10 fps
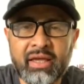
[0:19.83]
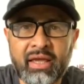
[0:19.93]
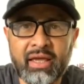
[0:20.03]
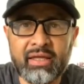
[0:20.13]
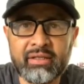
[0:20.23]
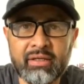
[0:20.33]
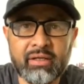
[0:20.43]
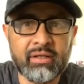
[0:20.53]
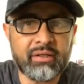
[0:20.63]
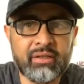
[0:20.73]
and
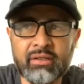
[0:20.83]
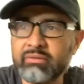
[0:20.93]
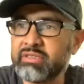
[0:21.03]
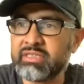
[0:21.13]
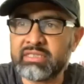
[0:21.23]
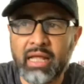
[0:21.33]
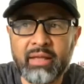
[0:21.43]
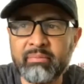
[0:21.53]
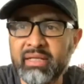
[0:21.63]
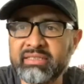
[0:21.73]
just
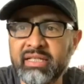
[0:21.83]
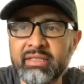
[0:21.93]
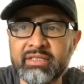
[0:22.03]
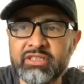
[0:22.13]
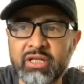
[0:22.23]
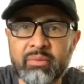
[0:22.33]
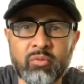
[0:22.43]
staying busy in the gym,